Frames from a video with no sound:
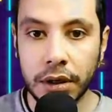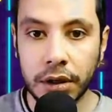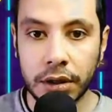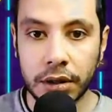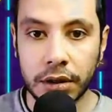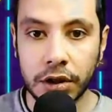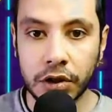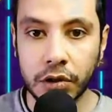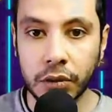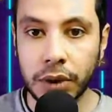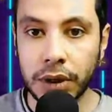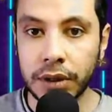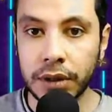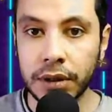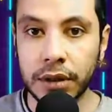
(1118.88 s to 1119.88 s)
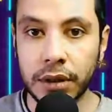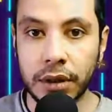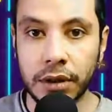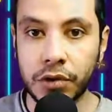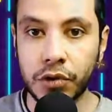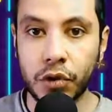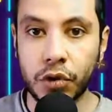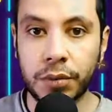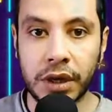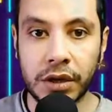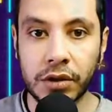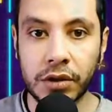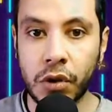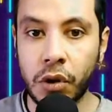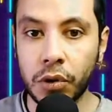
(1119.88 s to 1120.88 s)
Zorba's
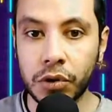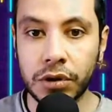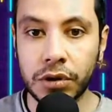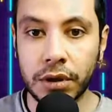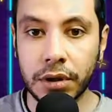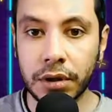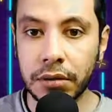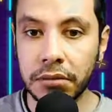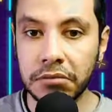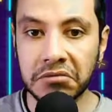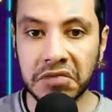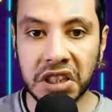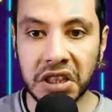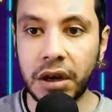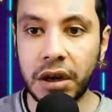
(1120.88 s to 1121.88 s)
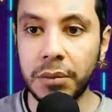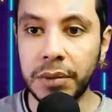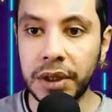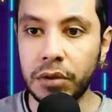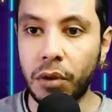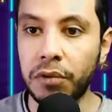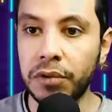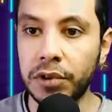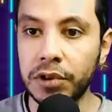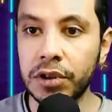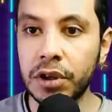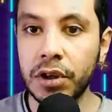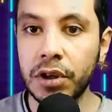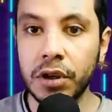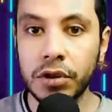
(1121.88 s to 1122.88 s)
hostel. There are many offers.
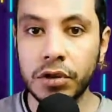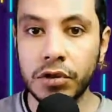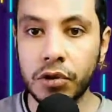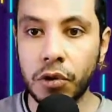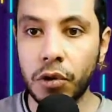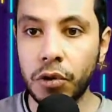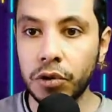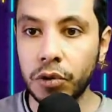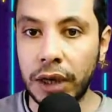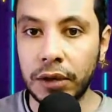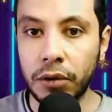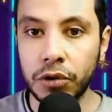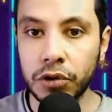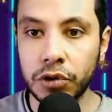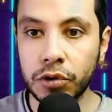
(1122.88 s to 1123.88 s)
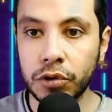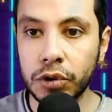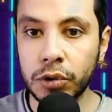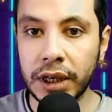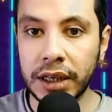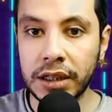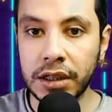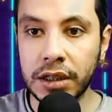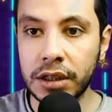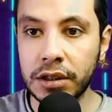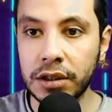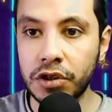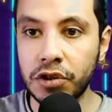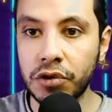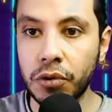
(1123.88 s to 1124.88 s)
So, and also you can see the
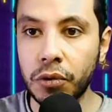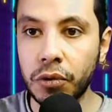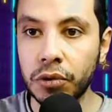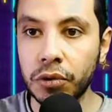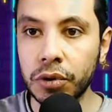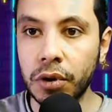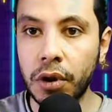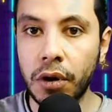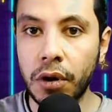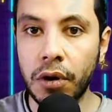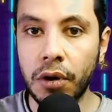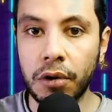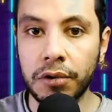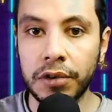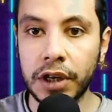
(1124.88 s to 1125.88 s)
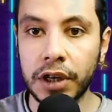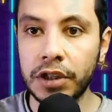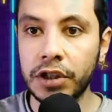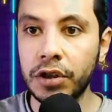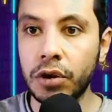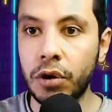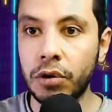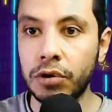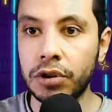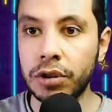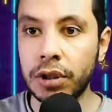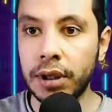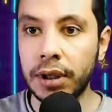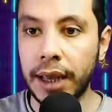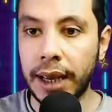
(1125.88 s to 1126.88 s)
score of each
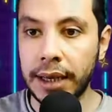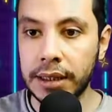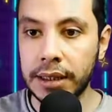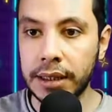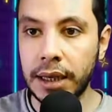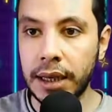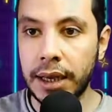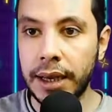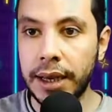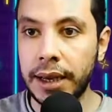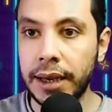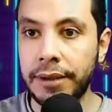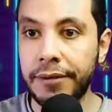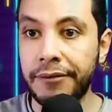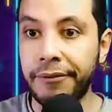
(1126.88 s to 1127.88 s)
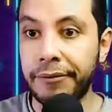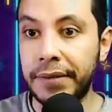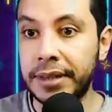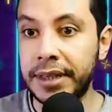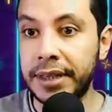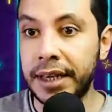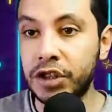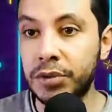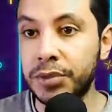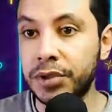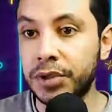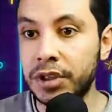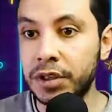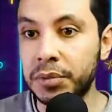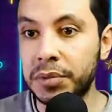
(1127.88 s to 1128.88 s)
hostel as the
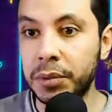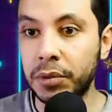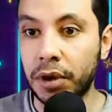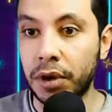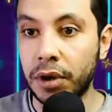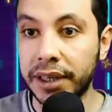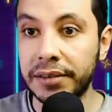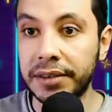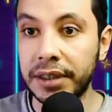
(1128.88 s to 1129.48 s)
experience. People are giving